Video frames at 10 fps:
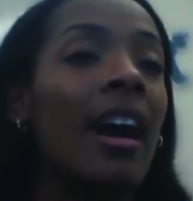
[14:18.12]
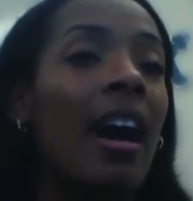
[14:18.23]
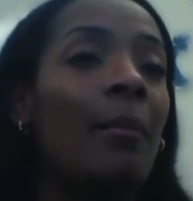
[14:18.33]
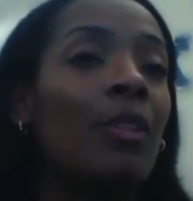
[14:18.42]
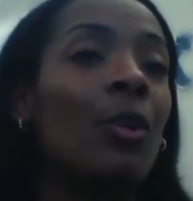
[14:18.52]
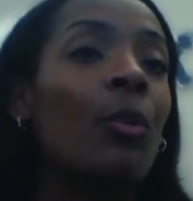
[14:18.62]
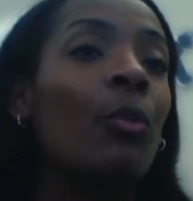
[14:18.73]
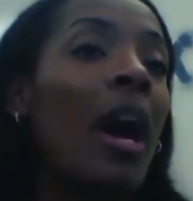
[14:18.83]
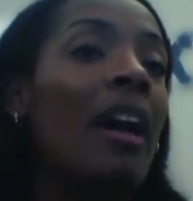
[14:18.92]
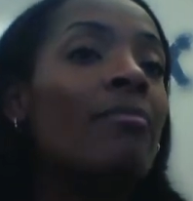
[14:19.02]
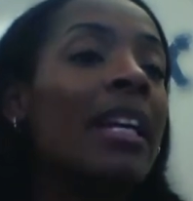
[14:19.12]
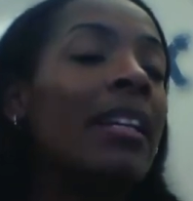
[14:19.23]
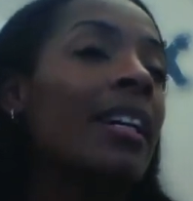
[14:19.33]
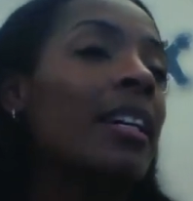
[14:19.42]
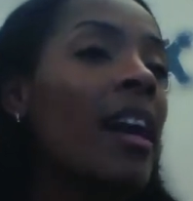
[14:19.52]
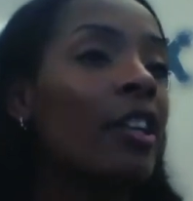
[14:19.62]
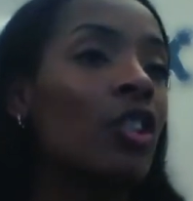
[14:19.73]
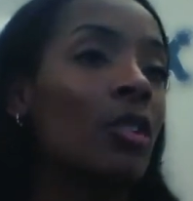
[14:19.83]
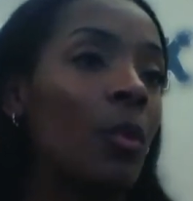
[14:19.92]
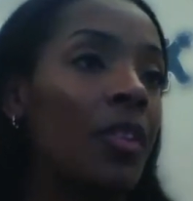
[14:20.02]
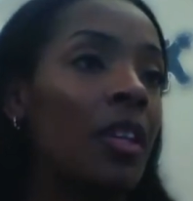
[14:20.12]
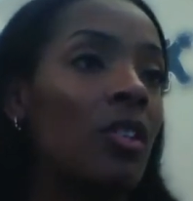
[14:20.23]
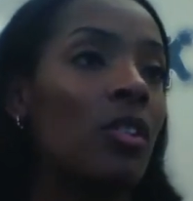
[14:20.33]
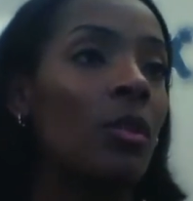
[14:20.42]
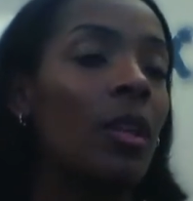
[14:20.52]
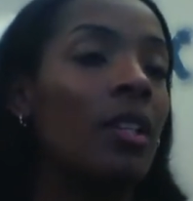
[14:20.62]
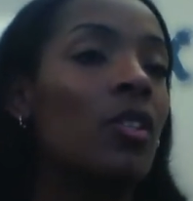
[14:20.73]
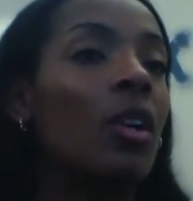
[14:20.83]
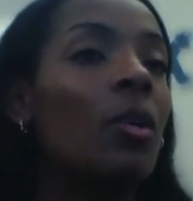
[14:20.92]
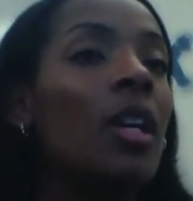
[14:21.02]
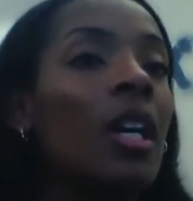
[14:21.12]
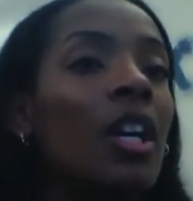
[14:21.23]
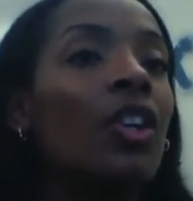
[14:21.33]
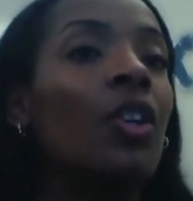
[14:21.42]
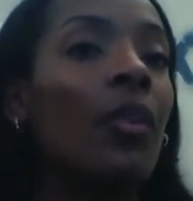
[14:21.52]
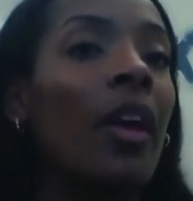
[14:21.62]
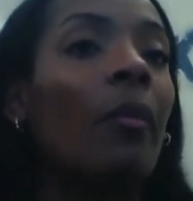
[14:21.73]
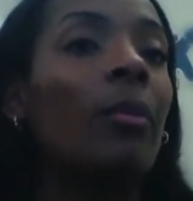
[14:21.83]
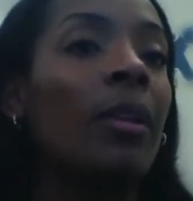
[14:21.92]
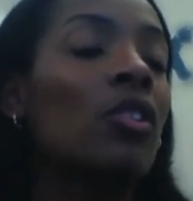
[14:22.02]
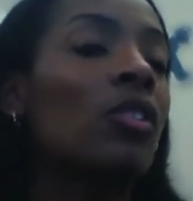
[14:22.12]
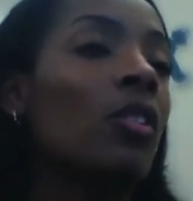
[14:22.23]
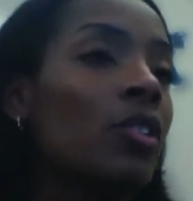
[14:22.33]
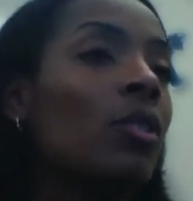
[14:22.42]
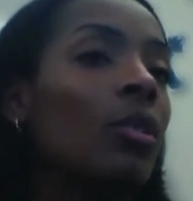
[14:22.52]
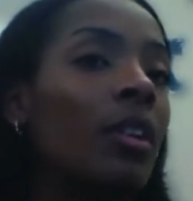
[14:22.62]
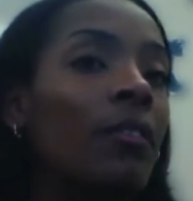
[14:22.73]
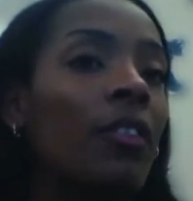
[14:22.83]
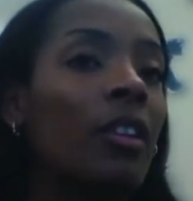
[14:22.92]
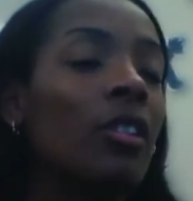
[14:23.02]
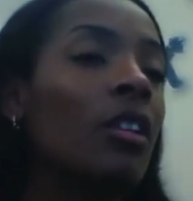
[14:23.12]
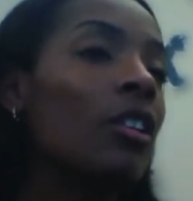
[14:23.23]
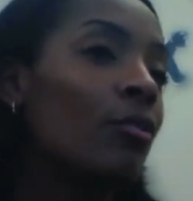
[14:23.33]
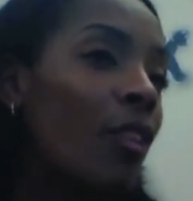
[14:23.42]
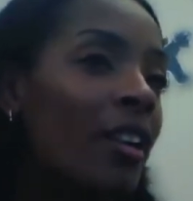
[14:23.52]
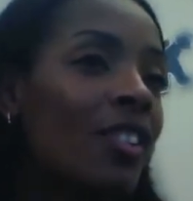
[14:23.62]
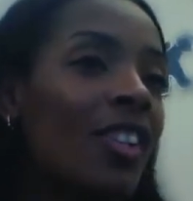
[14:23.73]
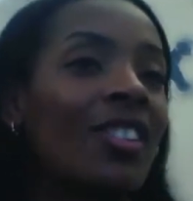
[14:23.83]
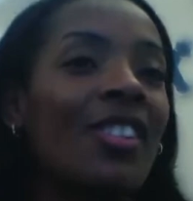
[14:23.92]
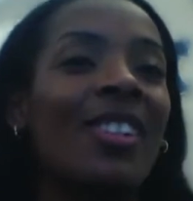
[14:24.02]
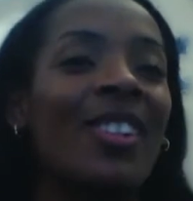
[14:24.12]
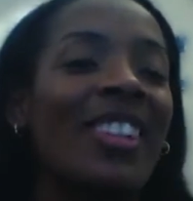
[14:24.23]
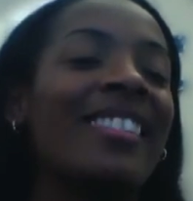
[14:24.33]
So I've made a connection with this student. So, that would be a star student for us, a good rock star student.